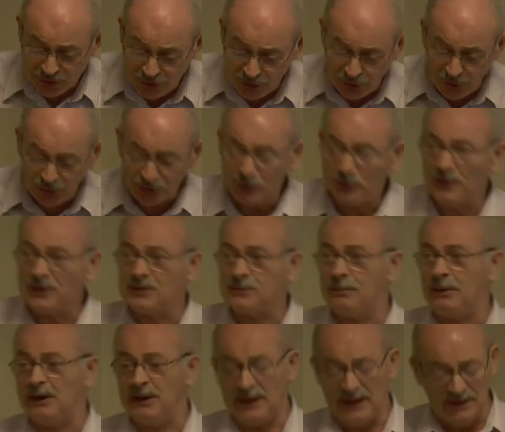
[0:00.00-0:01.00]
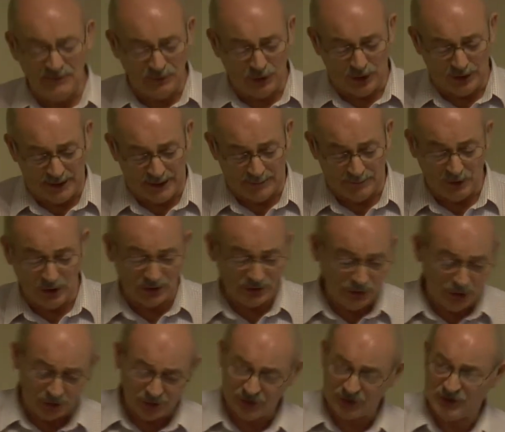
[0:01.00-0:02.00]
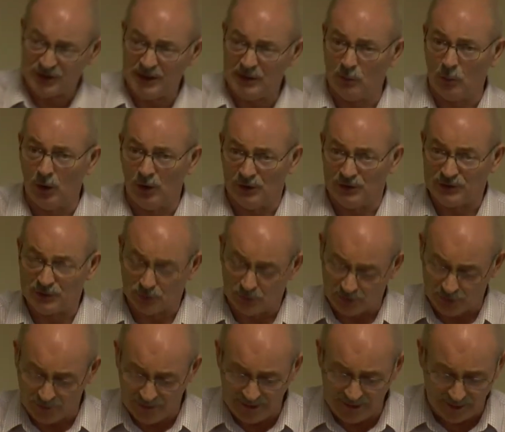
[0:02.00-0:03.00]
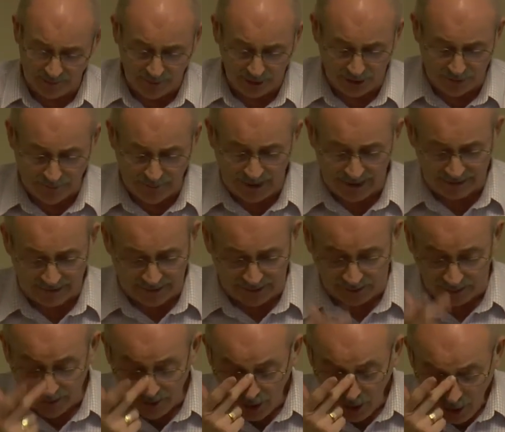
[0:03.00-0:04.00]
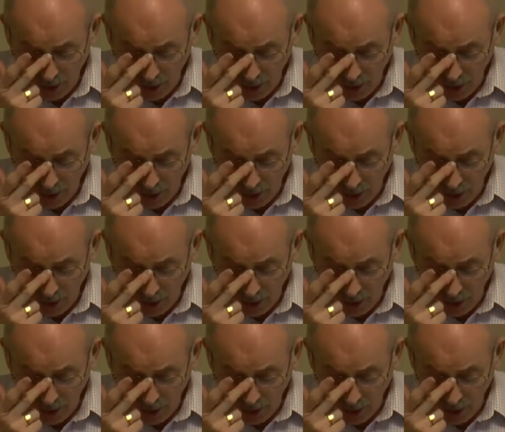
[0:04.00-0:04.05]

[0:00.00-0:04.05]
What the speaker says: Jews which believed on him. Now, it's not the same ones that we're reading about back there.